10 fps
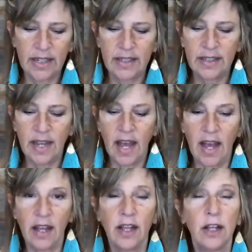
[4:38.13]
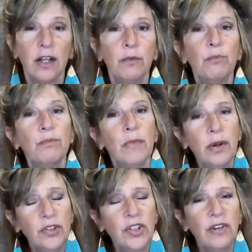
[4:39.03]
Yeah,
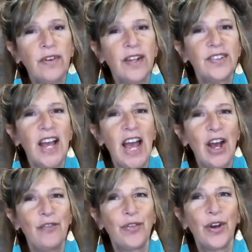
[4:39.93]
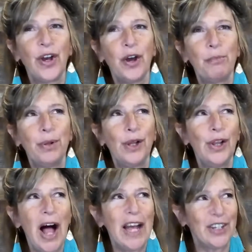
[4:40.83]
most of us have the
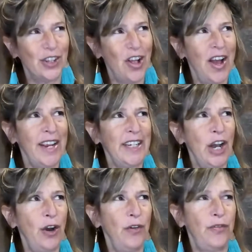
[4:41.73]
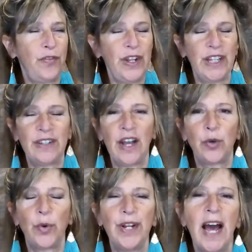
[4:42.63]
plot line of feeling
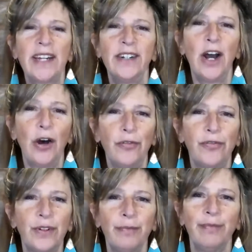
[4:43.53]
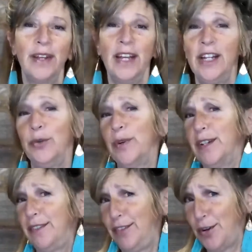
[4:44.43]
like we're not enough.
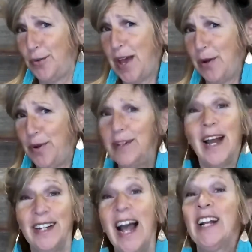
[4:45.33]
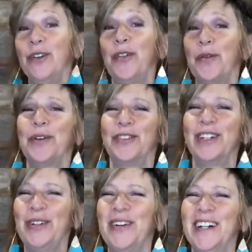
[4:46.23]
Anyone know that one? I know that one
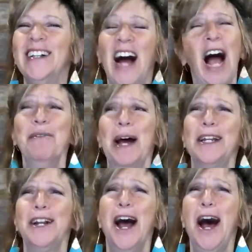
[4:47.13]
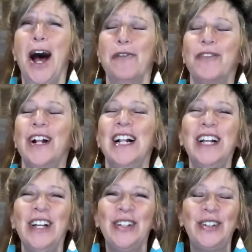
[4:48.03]
really well. I'm not enough.
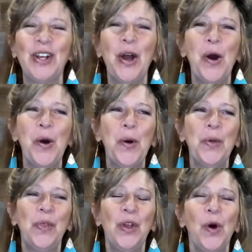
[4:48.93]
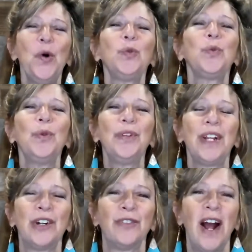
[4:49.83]
So the old
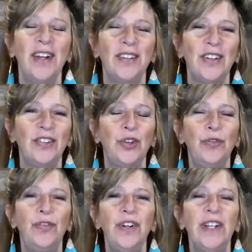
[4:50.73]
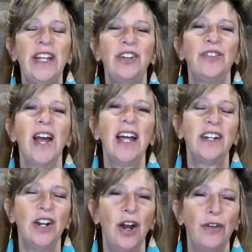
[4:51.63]
wounding arises. You feel like you're not
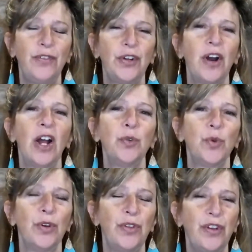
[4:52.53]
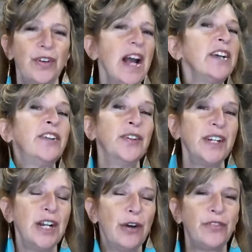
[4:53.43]
enough, you're unworthy, you're not good
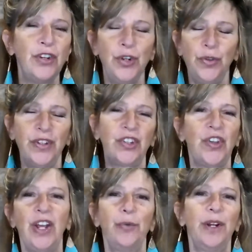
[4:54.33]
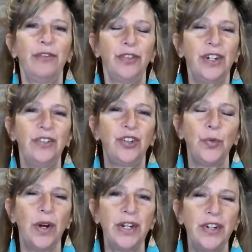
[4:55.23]
enough to do this thing, whatever it is you
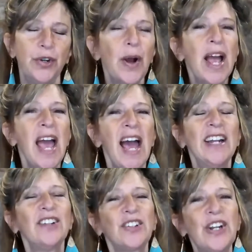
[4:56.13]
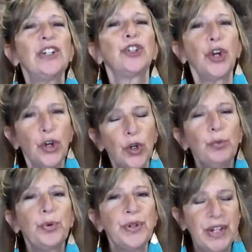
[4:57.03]
want to do. And it's an internal
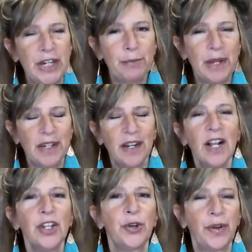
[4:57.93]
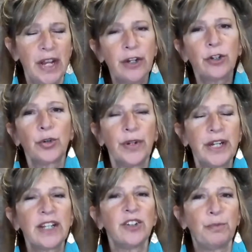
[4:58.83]
predicament. Your inner
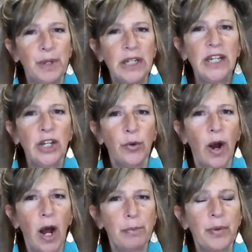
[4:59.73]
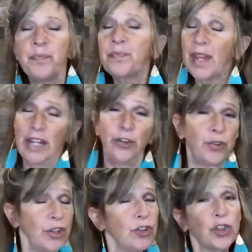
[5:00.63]
critic is beating you up. And you're
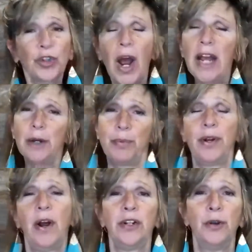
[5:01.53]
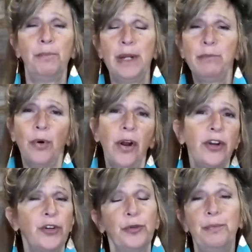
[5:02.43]
just trying to put on your big boy
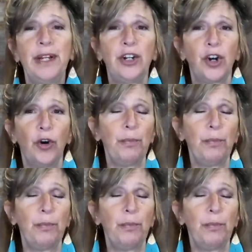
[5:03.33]
or big girl